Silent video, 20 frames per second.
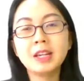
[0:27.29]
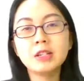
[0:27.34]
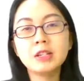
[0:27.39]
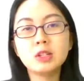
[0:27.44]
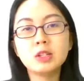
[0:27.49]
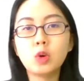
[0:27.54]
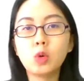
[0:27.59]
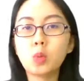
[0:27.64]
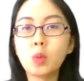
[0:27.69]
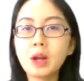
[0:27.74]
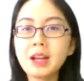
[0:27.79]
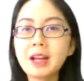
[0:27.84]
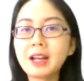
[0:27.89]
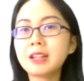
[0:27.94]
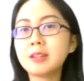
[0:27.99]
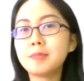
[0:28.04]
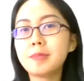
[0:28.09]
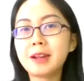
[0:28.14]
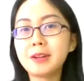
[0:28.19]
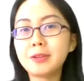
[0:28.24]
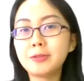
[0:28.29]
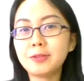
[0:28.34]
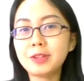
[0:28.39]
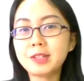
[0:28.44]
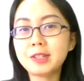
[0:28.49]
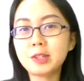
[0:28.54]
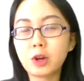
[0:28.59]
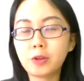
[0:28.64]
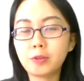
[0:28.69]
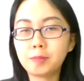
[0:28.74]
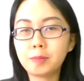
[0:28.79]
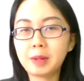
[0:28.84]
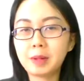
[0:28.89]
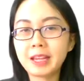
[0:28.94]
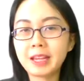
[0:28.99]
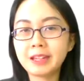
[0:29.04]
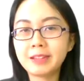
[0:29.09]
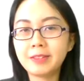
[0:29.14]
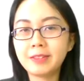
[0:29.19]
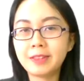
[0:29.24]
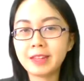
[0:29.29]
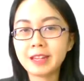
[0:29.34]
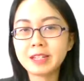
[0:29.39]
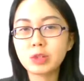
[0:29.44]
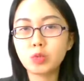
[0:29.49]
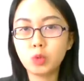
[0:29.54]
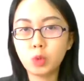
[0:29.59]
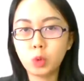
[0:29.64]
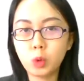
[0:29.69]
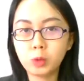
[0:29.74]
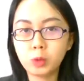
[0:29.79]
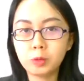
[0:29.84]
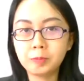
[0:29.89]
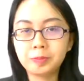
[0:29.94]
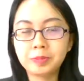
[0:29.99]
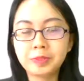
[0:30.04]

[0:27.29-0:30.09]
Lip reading: So what are the benefits of playing this role?